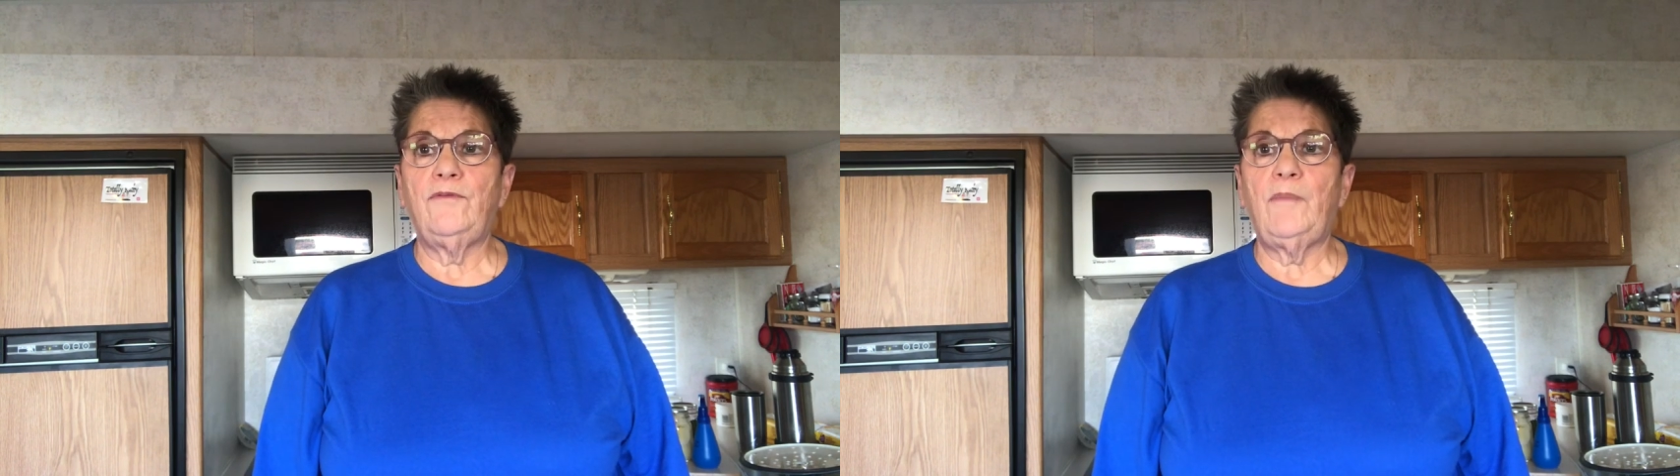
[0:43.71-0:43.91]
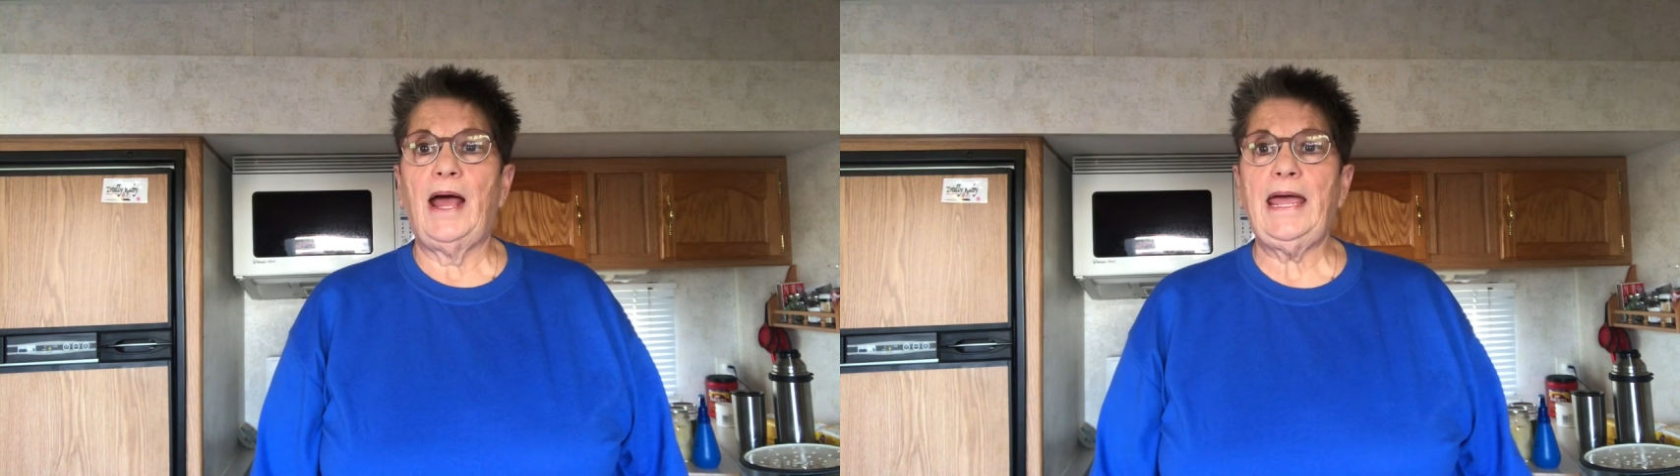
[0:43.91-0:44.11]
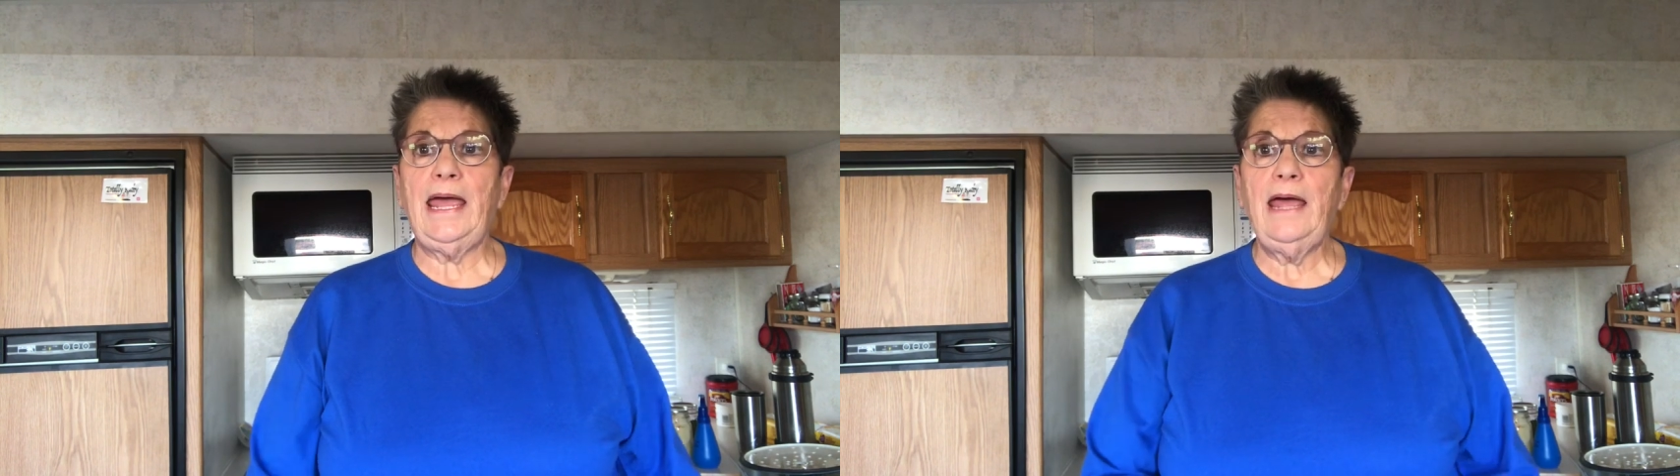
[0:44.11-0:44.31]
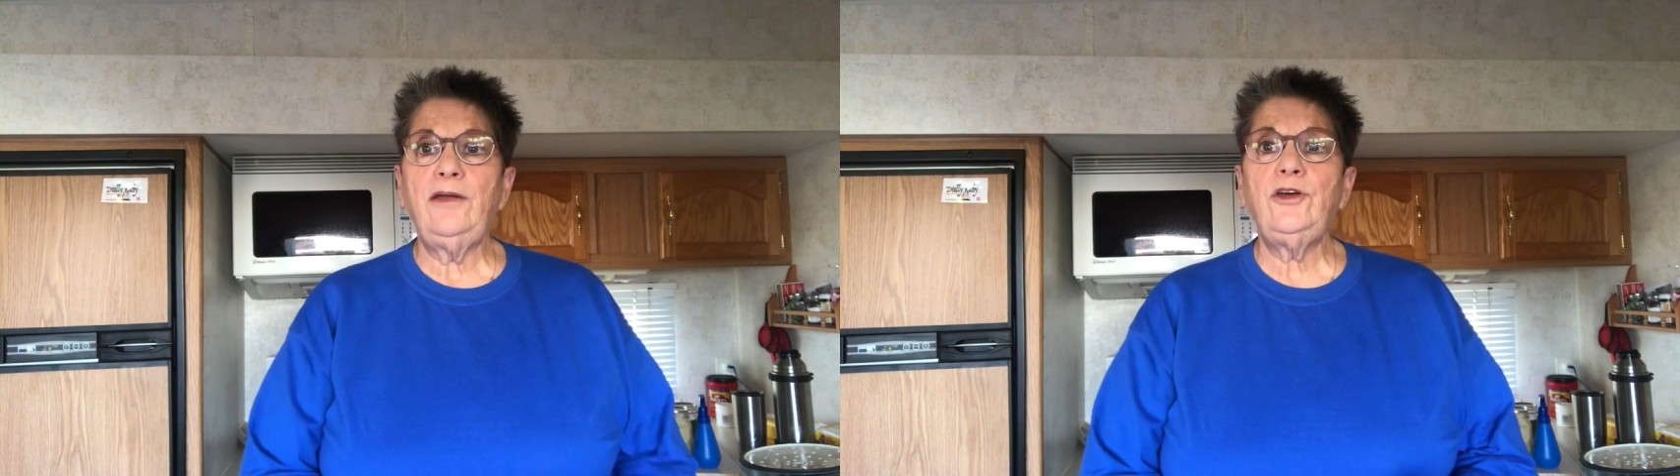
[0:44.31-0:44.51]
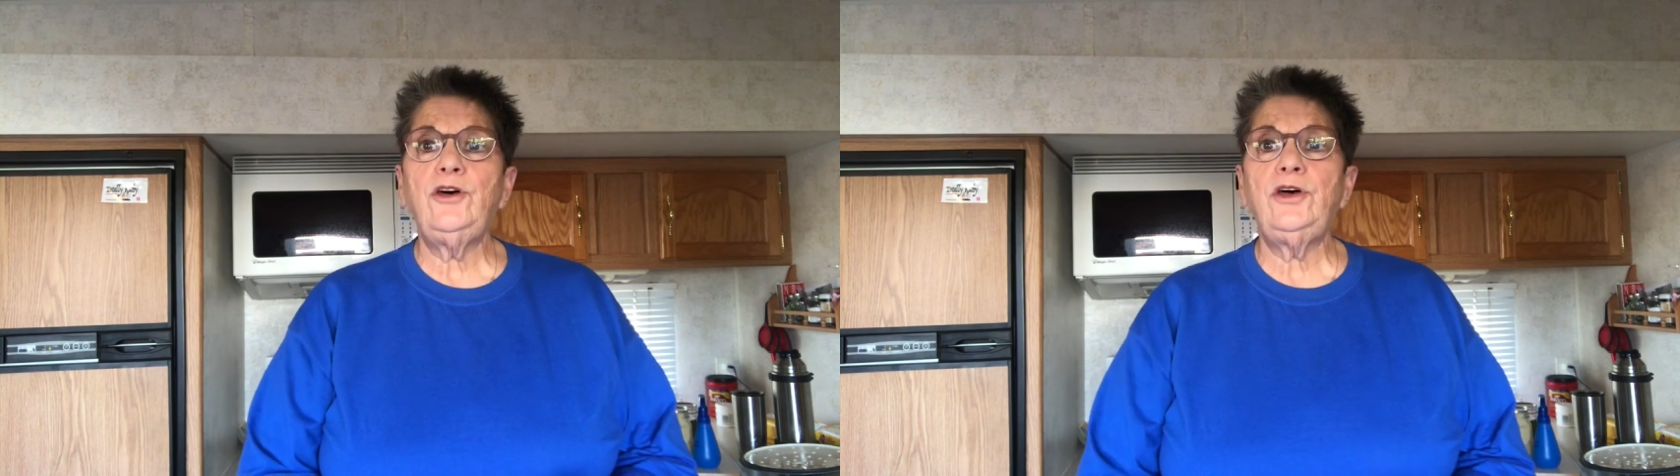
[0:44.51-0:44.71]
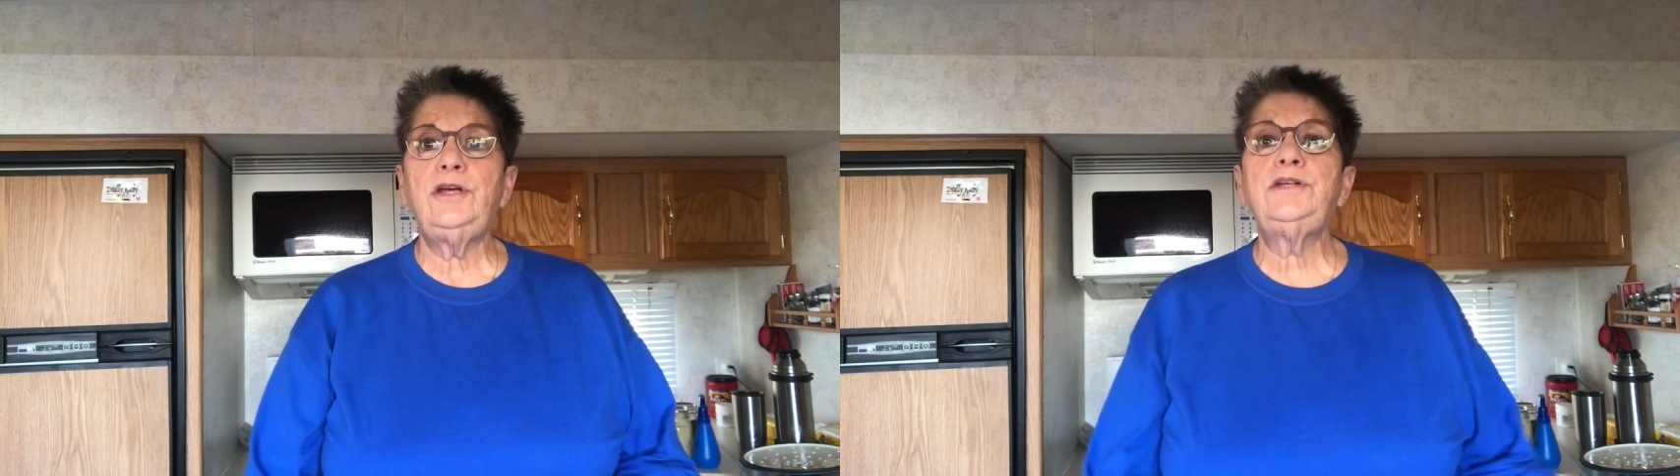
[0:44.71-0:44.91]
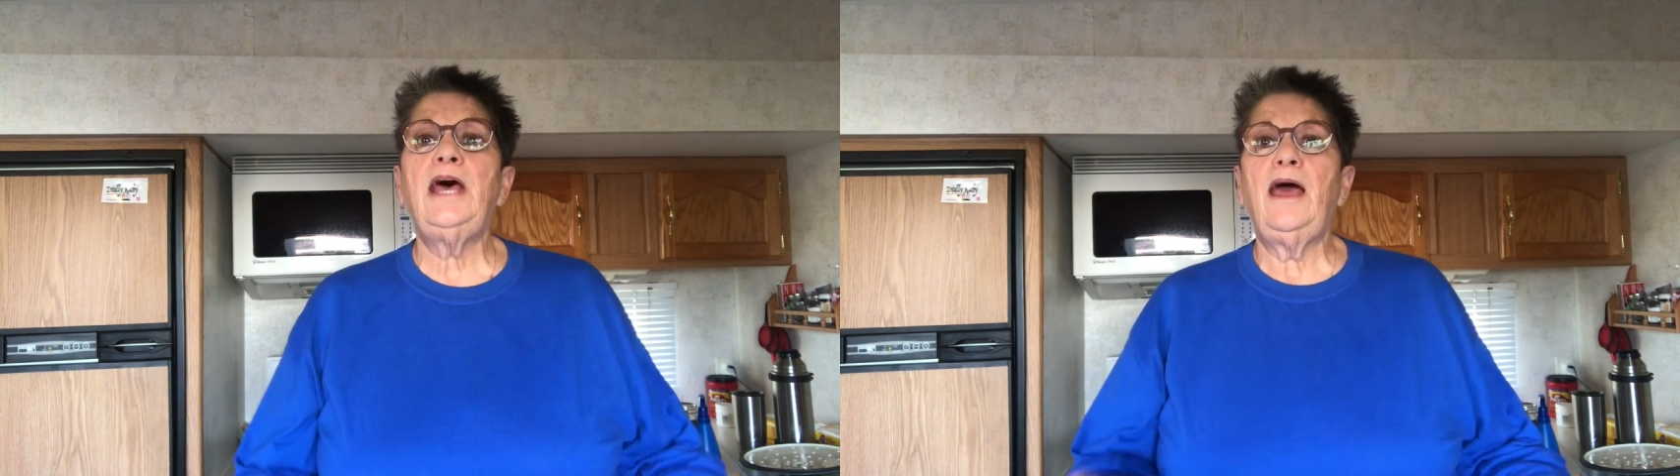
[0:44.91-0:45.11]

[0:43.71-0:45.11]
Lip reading: of my canned goods,